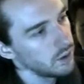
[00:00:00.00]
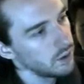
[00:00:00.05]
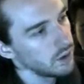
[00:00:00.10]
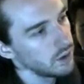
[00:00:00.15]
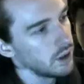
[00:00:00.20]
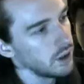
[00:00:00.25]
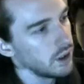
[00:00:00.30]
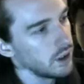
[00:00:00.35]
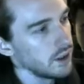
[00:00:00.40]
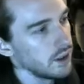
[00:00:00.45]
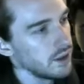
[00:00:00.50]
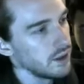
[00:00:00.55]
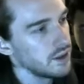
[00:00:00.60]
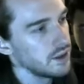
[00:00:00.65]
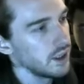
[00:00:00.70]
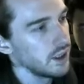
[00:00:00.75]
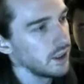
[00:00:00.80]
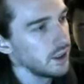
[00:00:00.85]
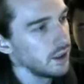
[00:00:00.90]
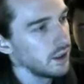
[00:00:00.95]
Or this
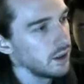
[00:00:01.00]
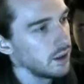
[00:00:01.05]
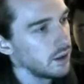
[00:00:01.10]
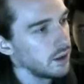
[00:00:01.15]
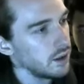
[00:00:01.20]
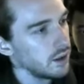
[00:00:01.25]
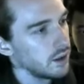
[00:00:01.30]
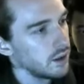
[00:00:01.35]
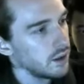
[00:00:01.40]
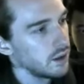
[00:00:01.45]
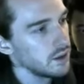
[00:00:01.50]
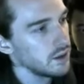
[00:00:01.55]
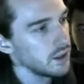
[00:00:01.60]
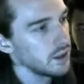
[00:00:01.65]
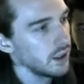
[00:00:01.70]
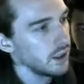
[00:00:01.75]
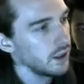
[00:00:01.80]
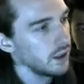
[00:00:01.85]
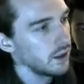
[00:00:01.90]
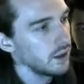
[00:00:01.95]
side, because
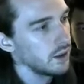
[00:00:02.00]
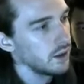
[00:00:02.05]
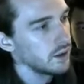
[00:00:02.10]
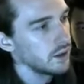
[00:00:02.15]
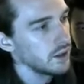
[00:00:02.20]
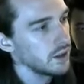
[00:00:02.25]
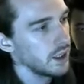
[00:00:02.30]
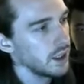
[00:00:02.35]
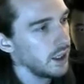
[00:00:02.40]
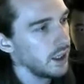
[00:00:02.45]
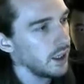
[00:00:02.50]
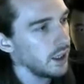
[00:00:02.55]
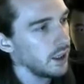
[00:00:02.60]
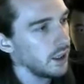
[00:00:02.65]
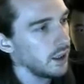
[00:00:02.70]
I can.